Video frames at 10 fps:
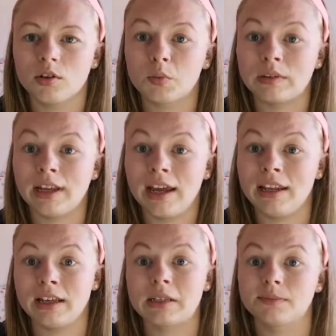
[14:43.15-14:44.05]

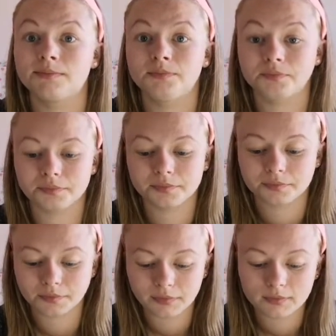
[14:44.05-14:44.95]
spontaneous.
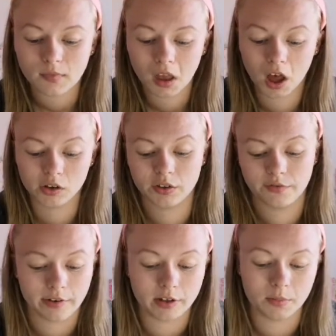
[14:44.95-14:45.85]
I was a
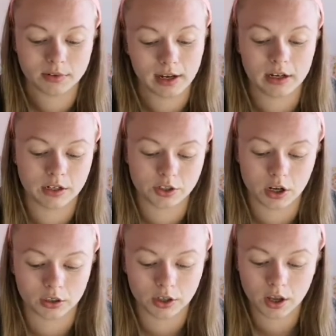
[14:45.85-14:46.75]
very spontaneous
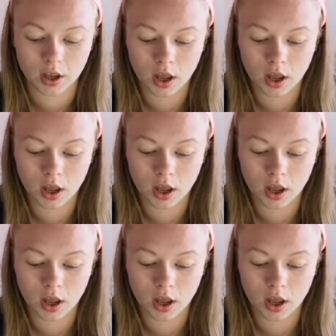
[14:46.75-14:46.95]
child.